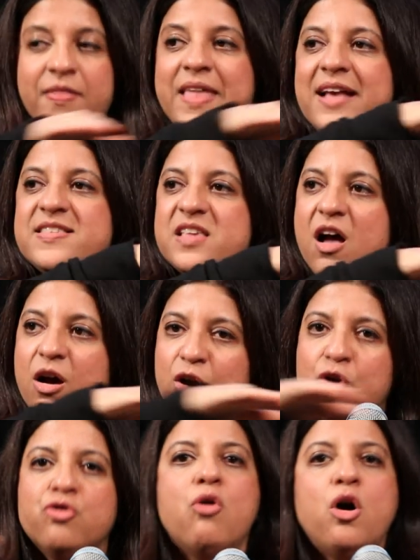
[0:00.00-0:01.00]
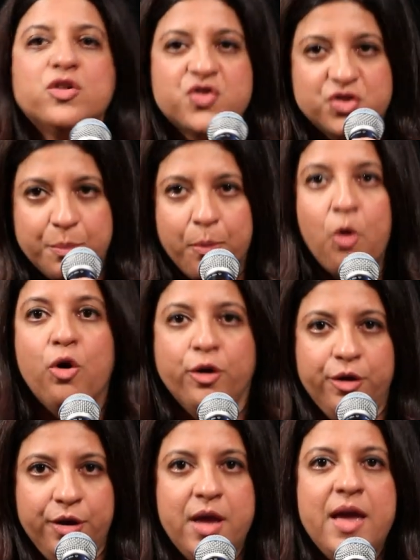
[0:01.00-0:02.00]
that's across the
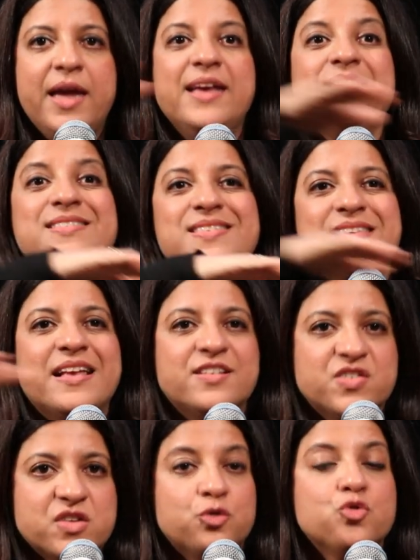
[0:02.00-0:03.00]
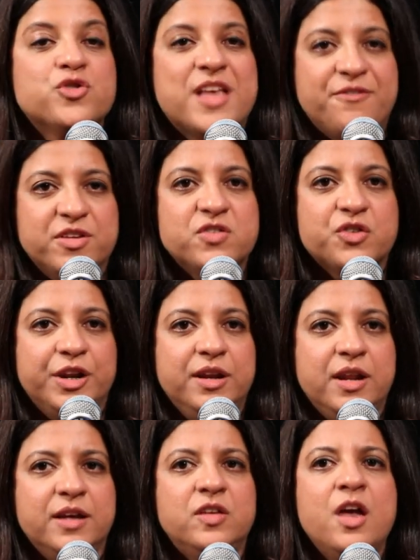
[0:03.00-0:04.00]
board in 6 to 7
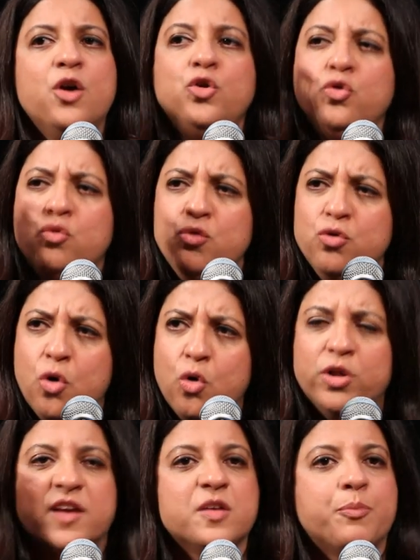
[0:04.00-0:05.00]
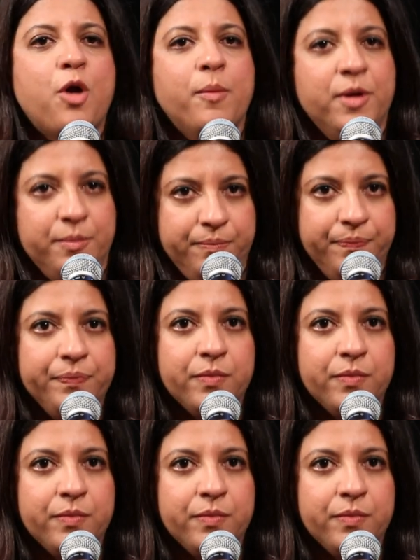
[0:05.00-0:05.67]
screenings, you know there's a problem.